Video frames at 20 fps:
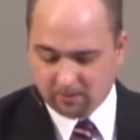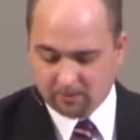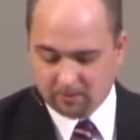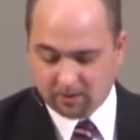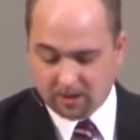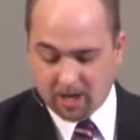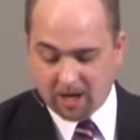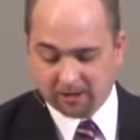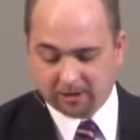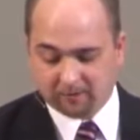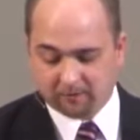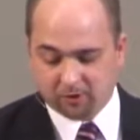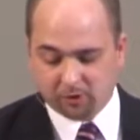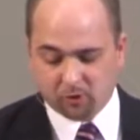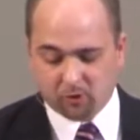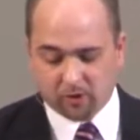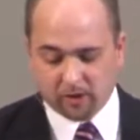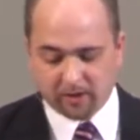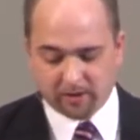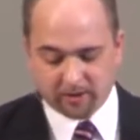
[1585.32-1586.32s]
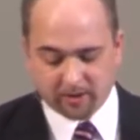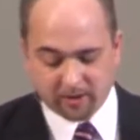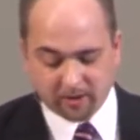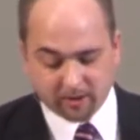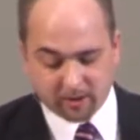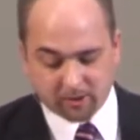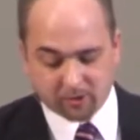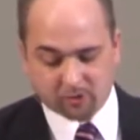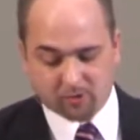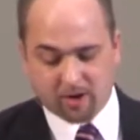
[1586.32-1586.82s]
The loss of joy thing
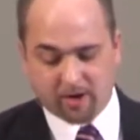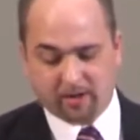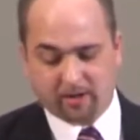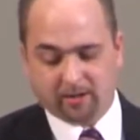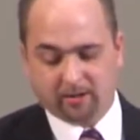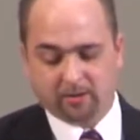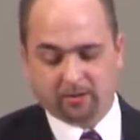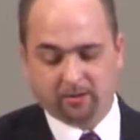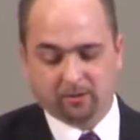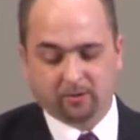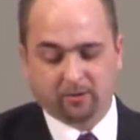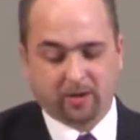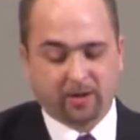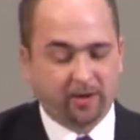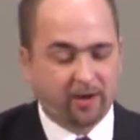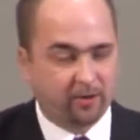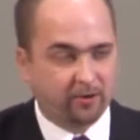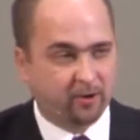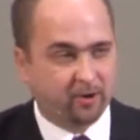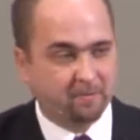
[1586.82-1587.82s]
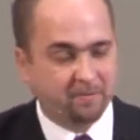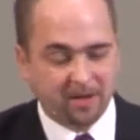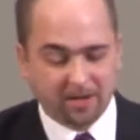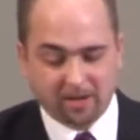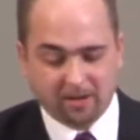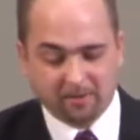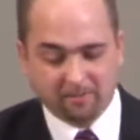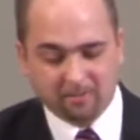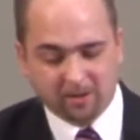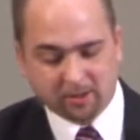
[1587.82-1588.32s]
goes right into another
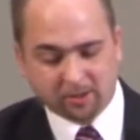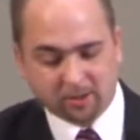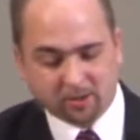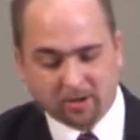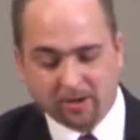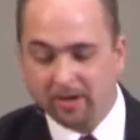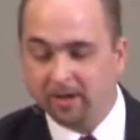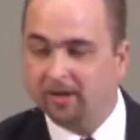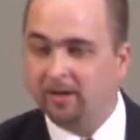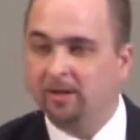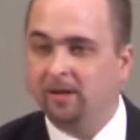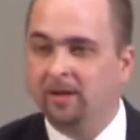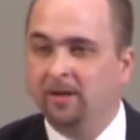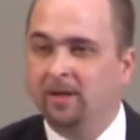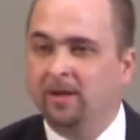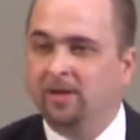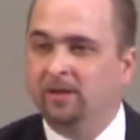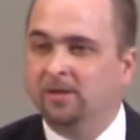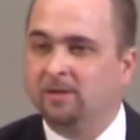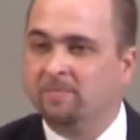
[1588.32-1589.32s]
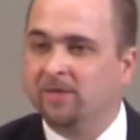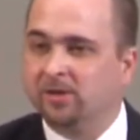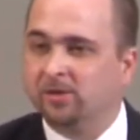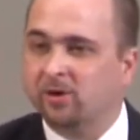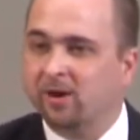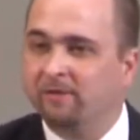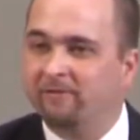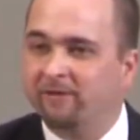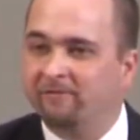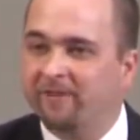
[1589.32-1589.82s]
immediate misery. It's the
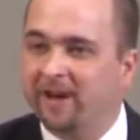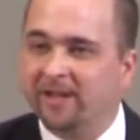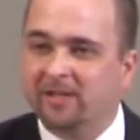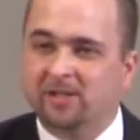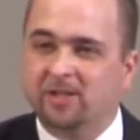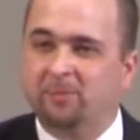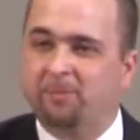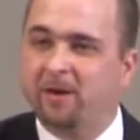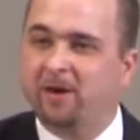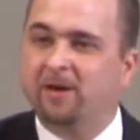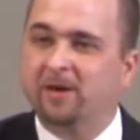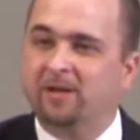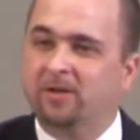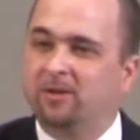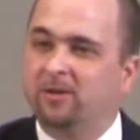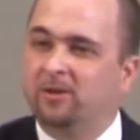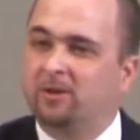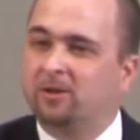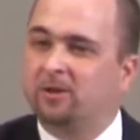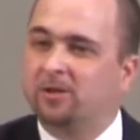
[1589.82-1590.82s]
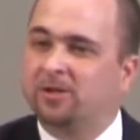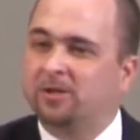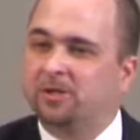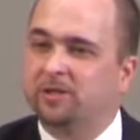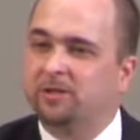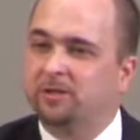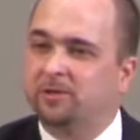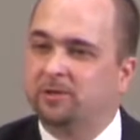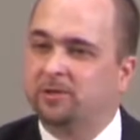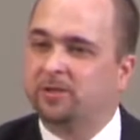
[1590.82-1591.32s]
misery of a vexed spirit to a
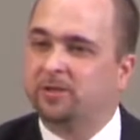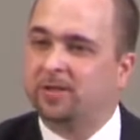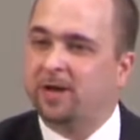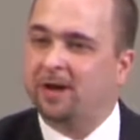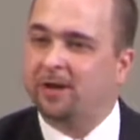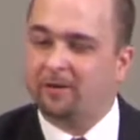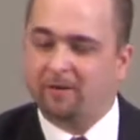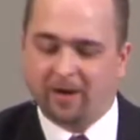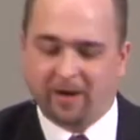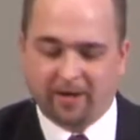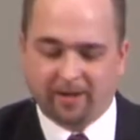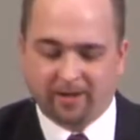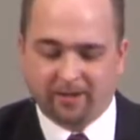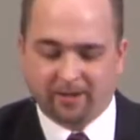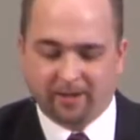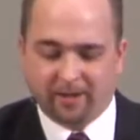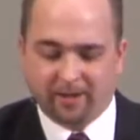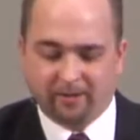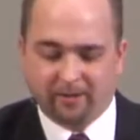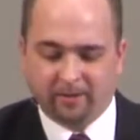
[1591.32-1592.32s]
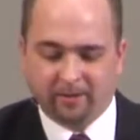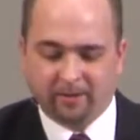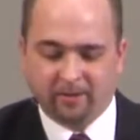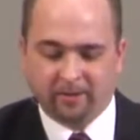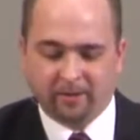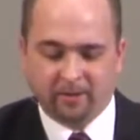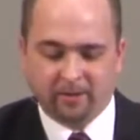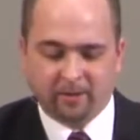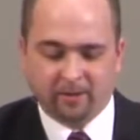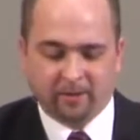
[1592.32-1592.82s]
Christian who is tolerating sin.
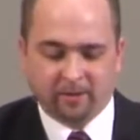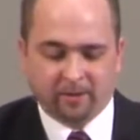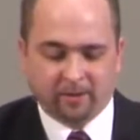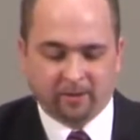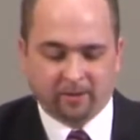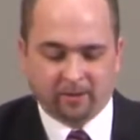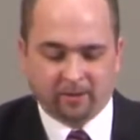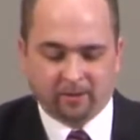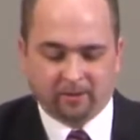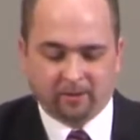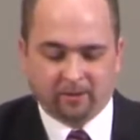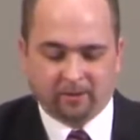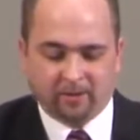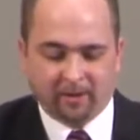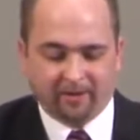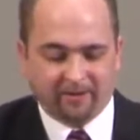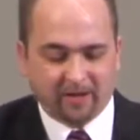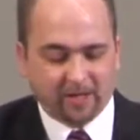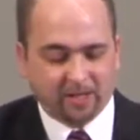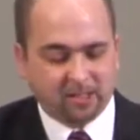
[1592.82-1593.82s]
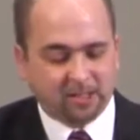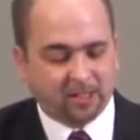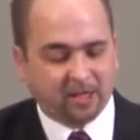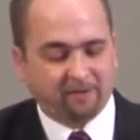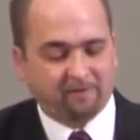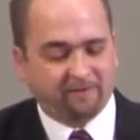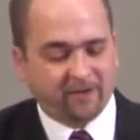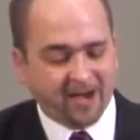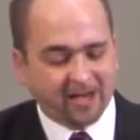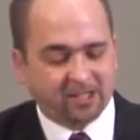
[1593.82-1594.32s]
Living in
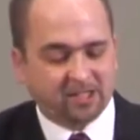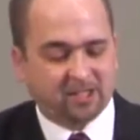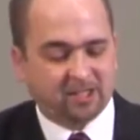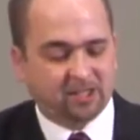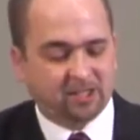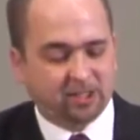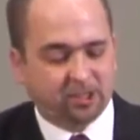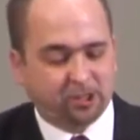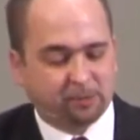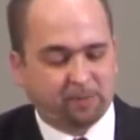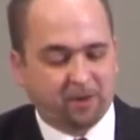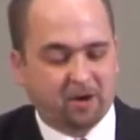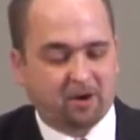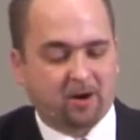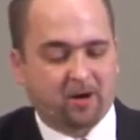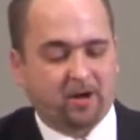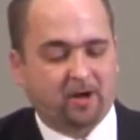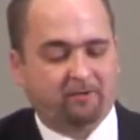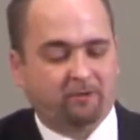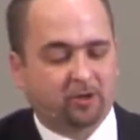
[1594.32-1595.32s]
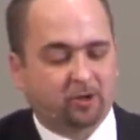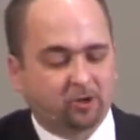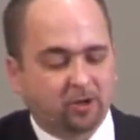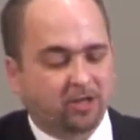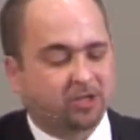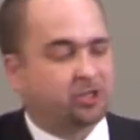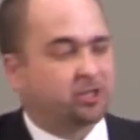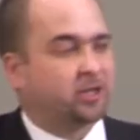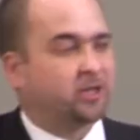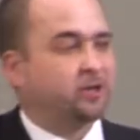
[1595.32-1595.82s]
sin vexes the spirit of a
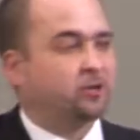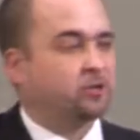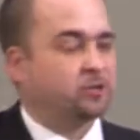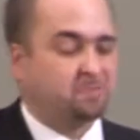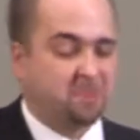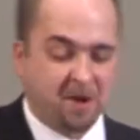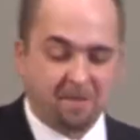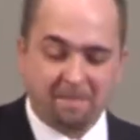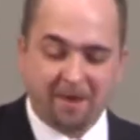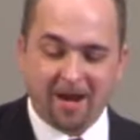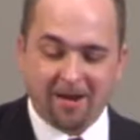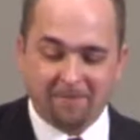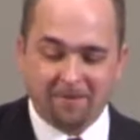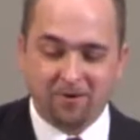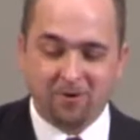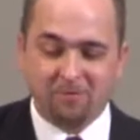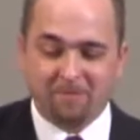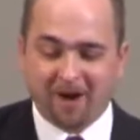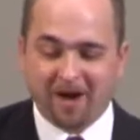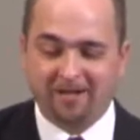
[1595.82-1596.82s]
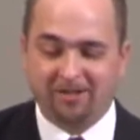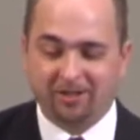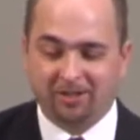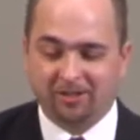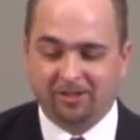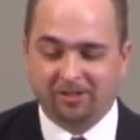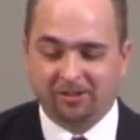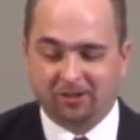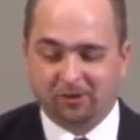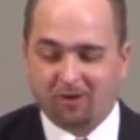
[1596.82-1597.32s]
Christian who's been made new by
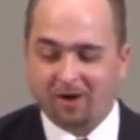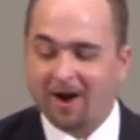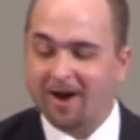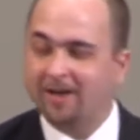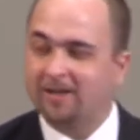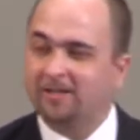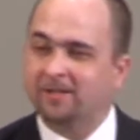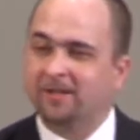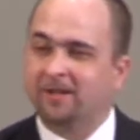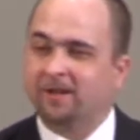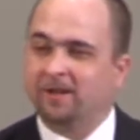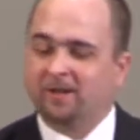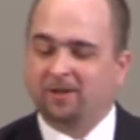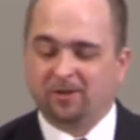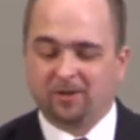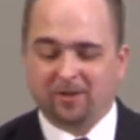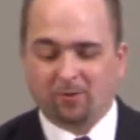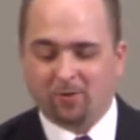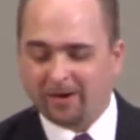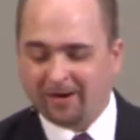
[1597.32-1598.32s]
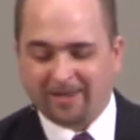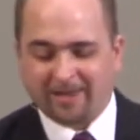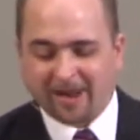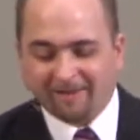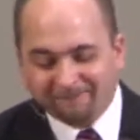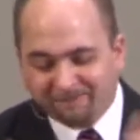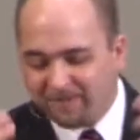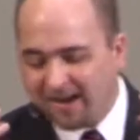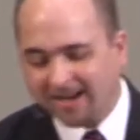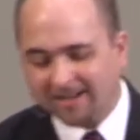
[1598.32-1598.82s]
Jesus Christ. You say, where do you get
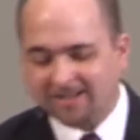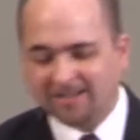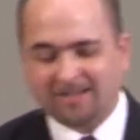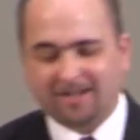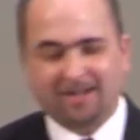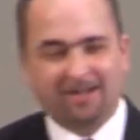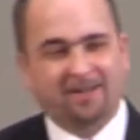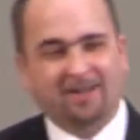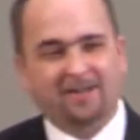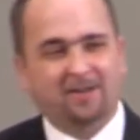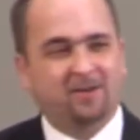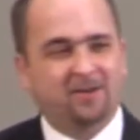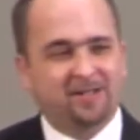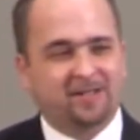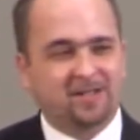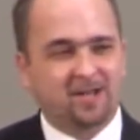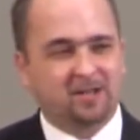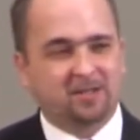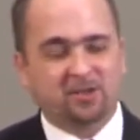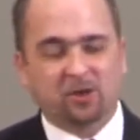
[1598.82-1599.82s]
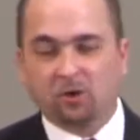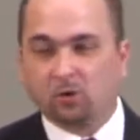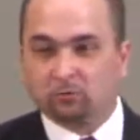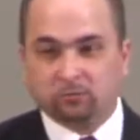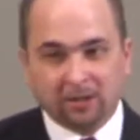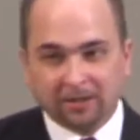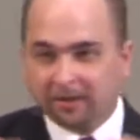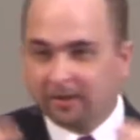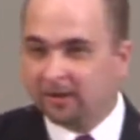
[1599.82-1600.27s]
that vexing? That, you know, that sounds so